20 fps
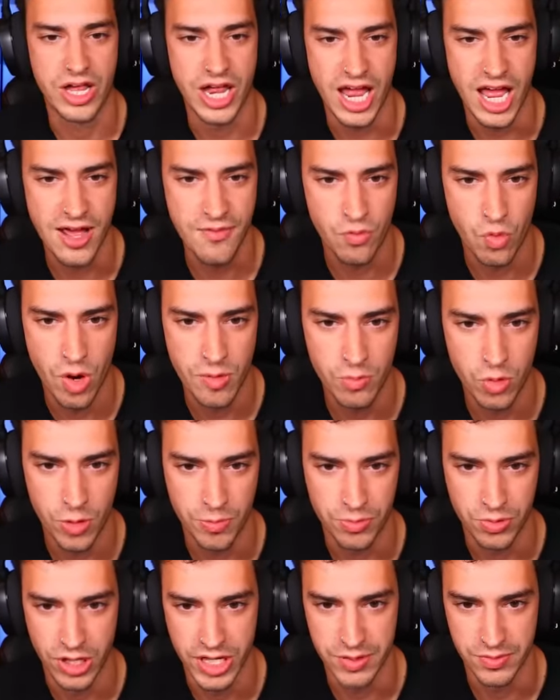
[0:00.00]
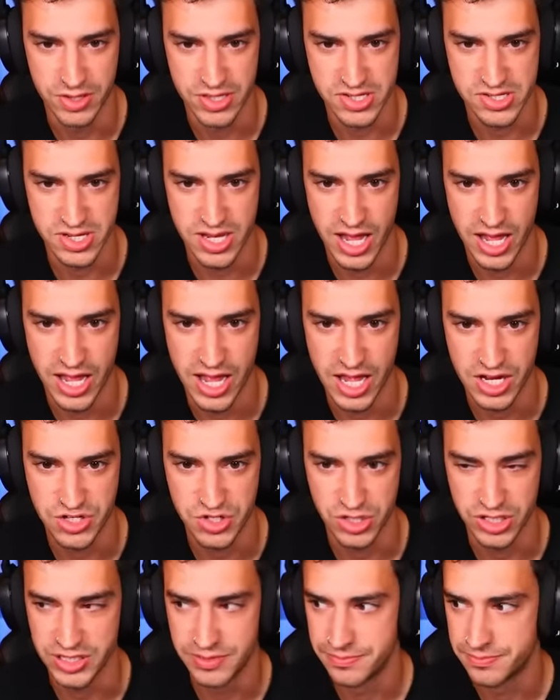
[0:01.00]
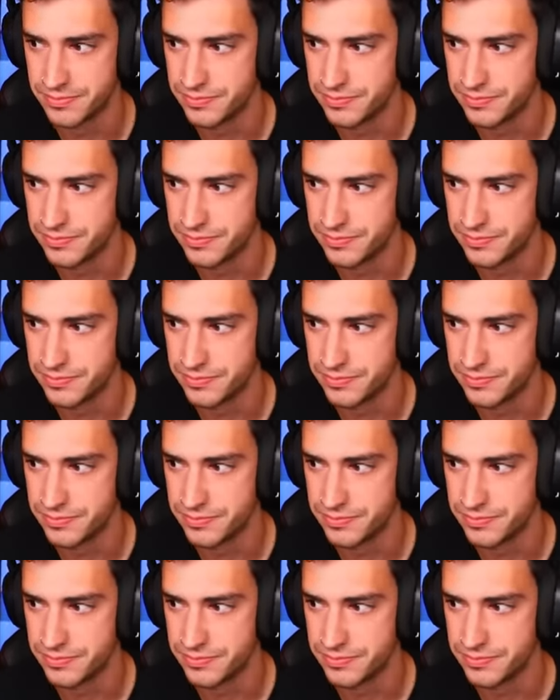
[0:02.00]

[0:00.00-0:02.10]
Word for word: Okay, I have one more plan with this guy actually.